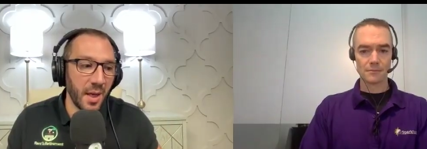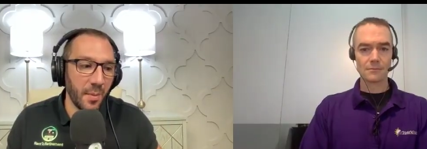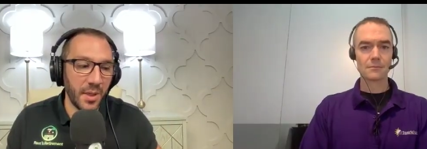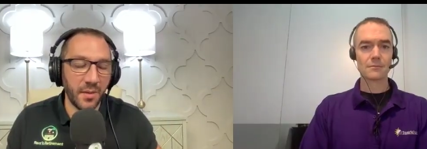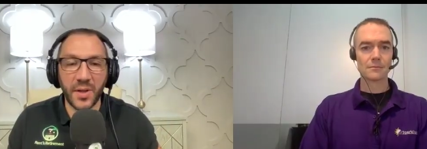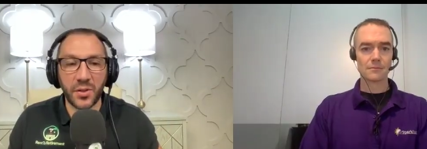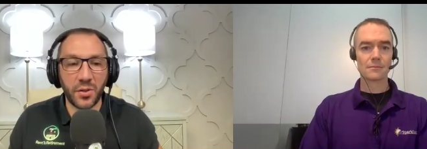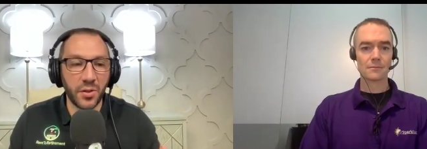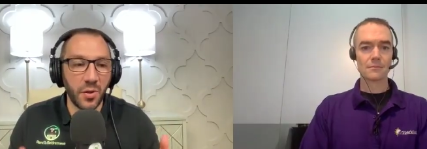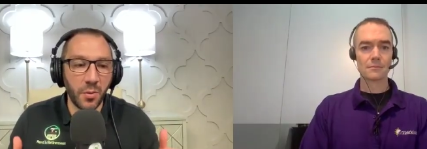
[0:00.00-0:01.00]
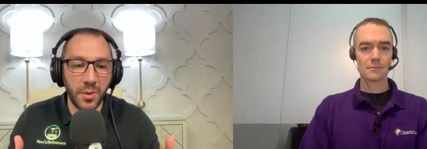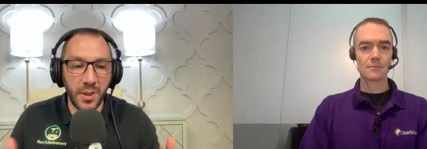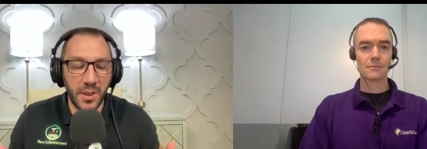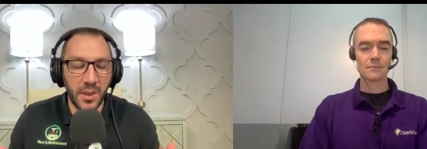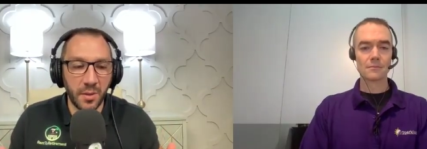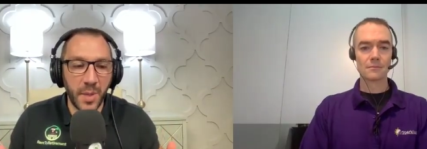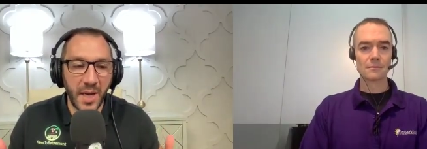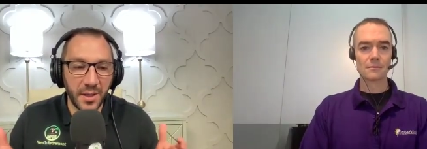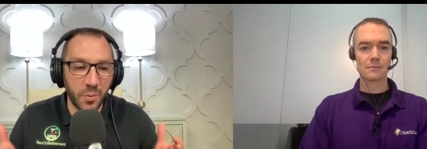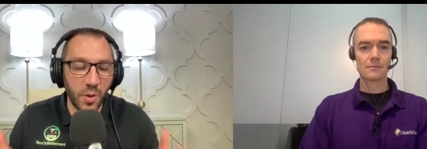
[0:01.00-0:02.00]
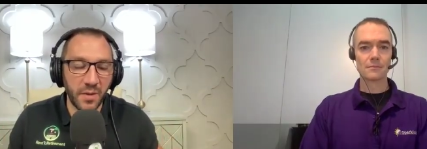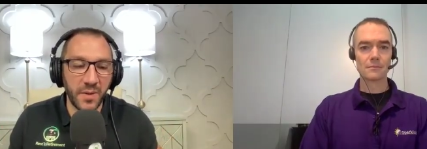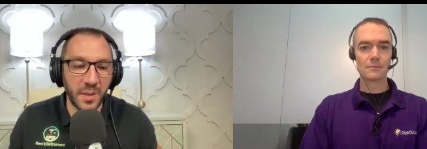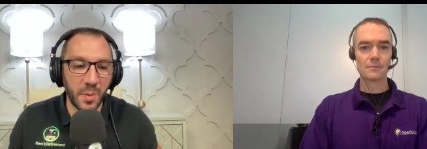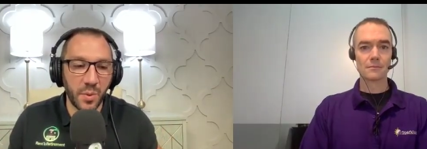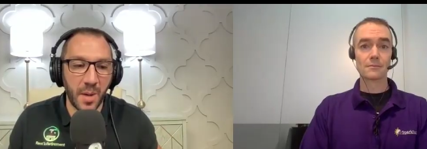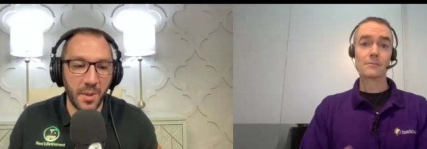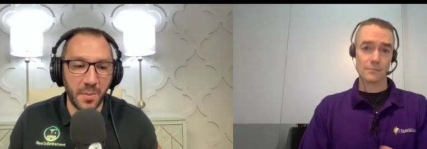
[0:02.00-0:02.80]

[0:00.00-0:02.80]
Speaker 1: I mean, investors, no one is here to buy just one investment property.